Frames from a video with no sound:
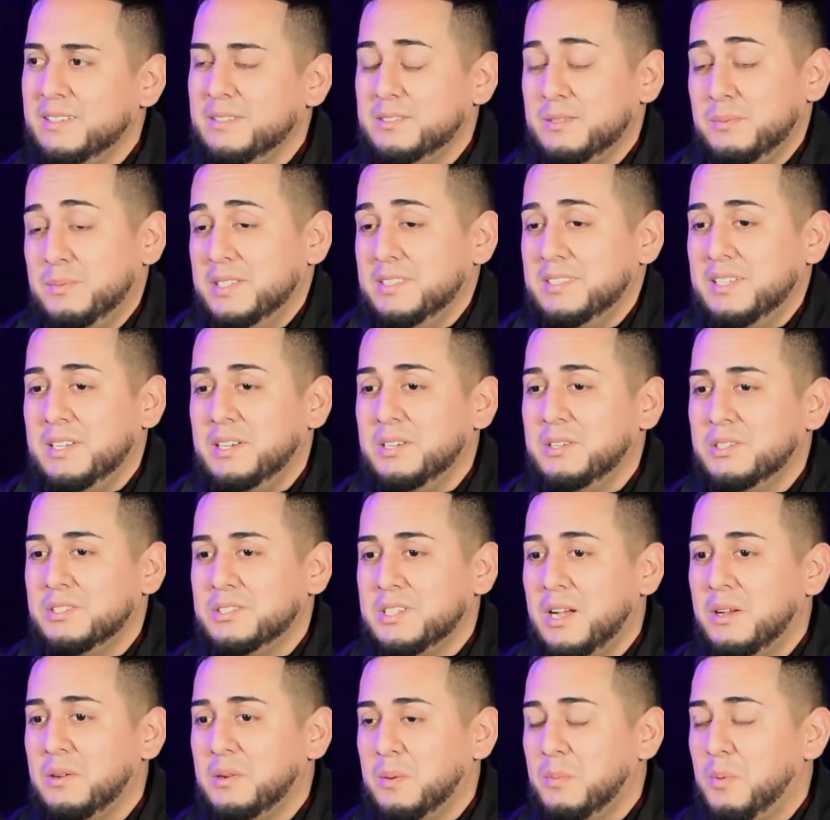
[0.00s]
It's amazing to hear your
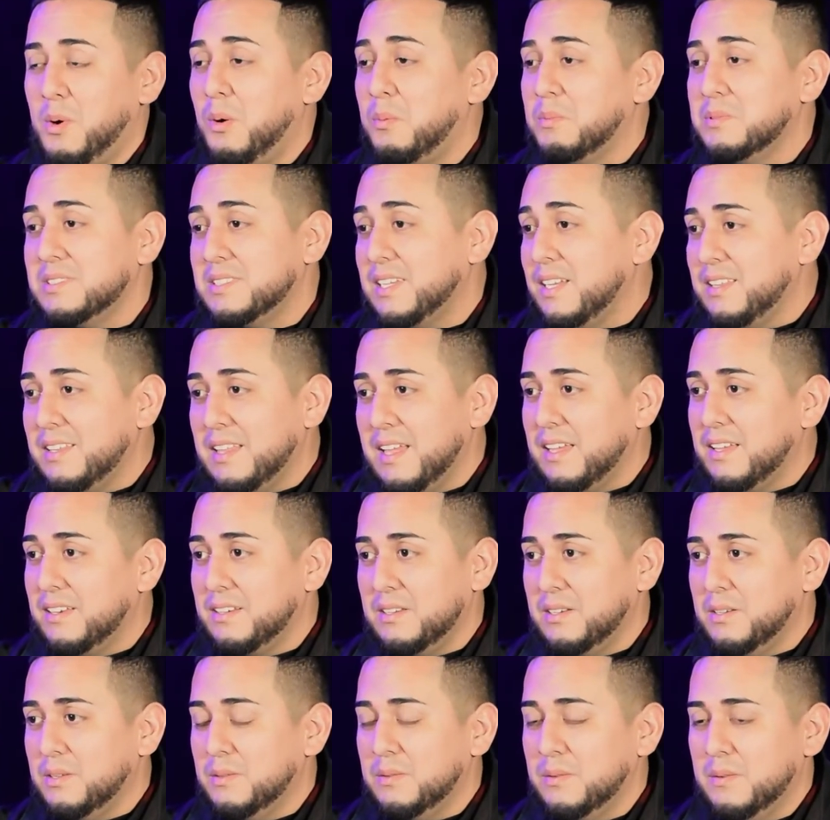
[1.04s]
child come home and say that.
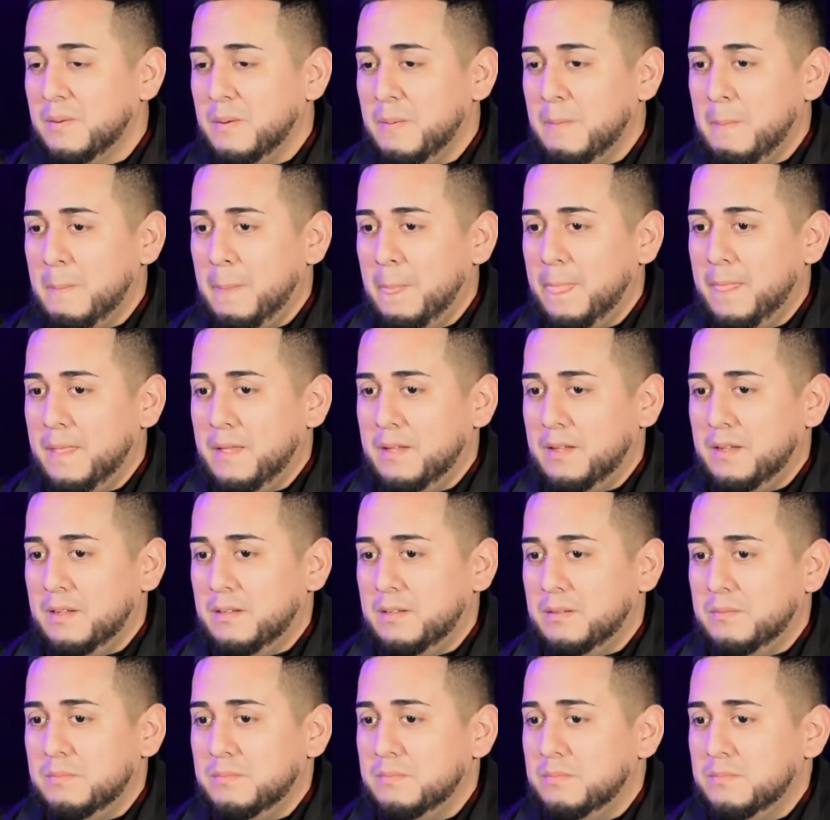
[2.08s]

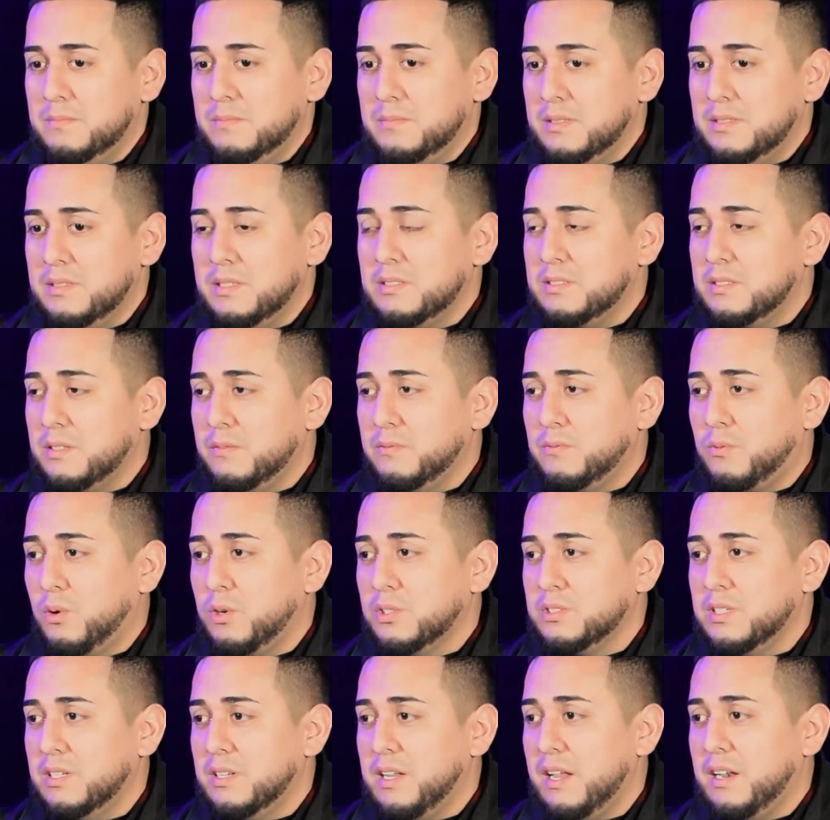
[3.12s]
And it's
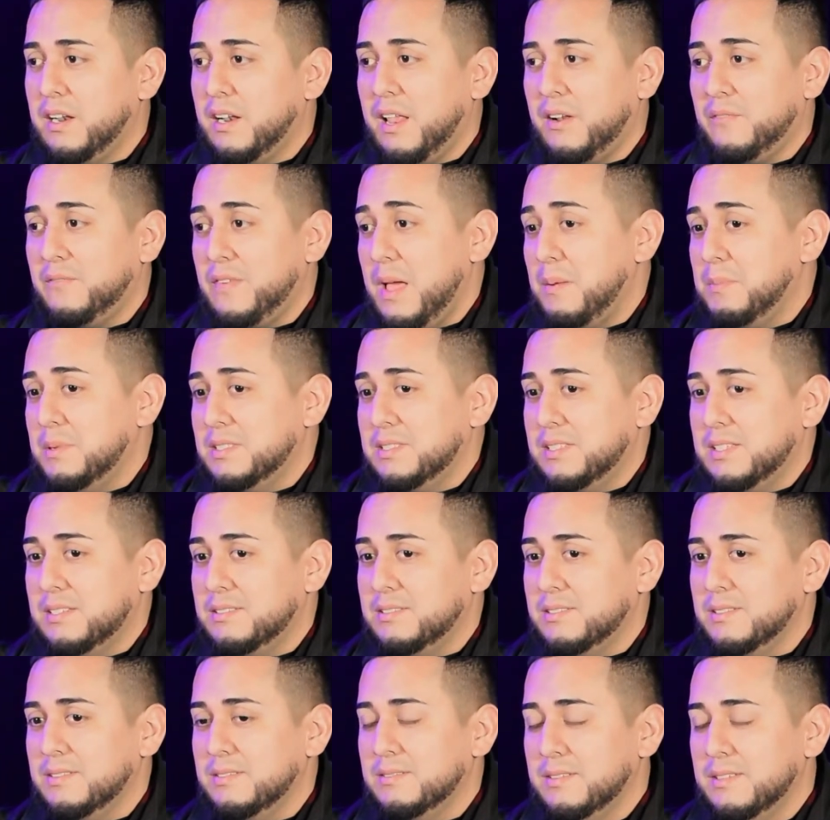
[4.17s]
unfortunate not a lot of families get
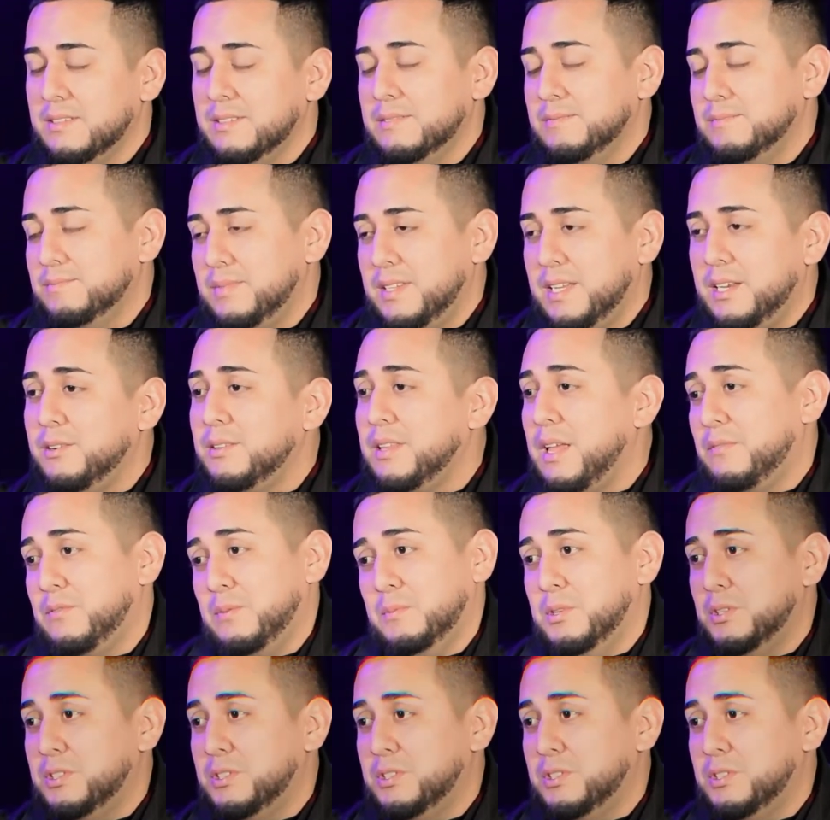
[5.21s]
to hear that from